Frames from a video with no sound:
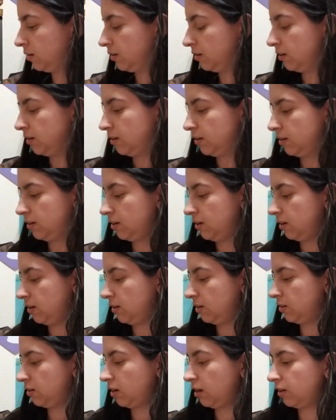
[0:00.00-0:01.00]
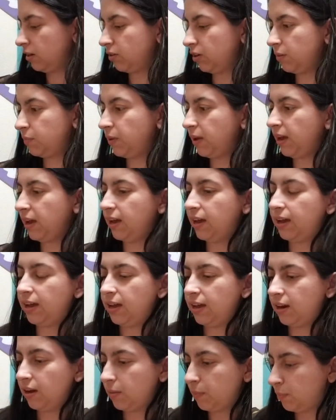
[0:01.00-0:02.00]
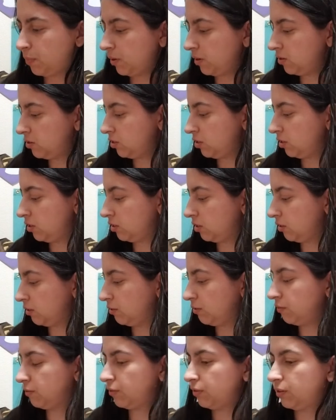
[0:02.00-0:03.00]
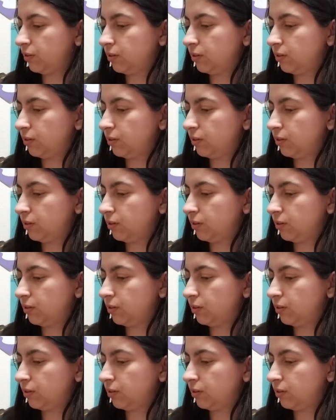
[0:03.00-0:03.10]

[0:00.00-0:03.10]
Atari Creep had a bunch of...